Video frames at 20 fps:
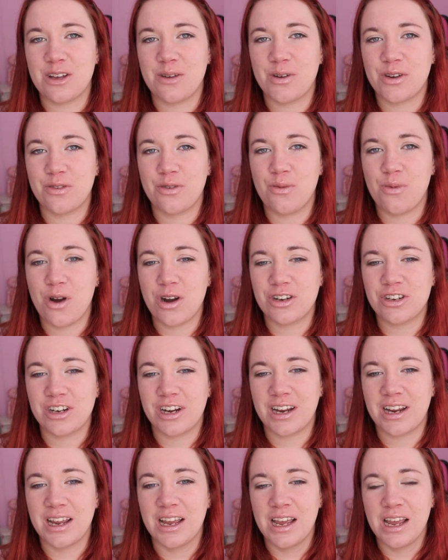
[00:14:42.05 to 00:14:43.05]
so much for
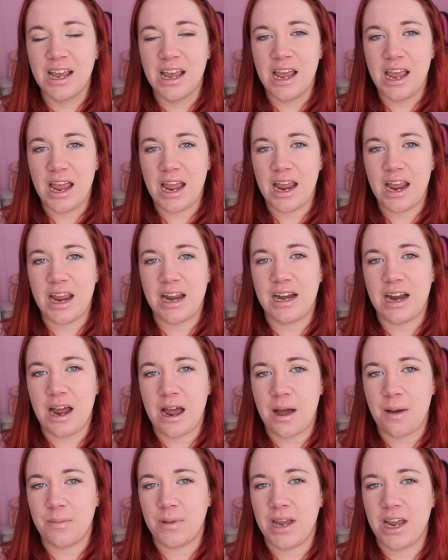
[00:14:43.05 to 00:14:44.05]
watching,
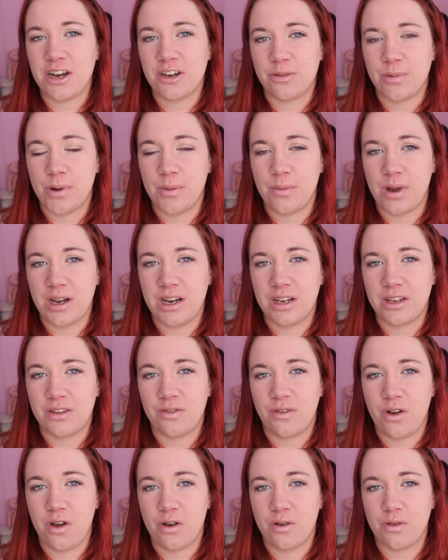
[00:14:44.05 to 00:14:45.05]
and catch me in my
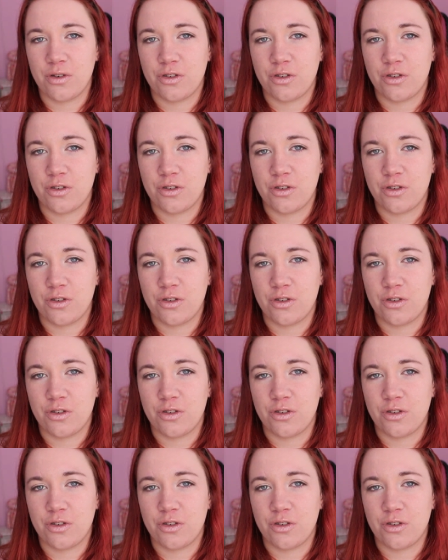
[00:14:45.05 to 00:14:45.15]
next vlog,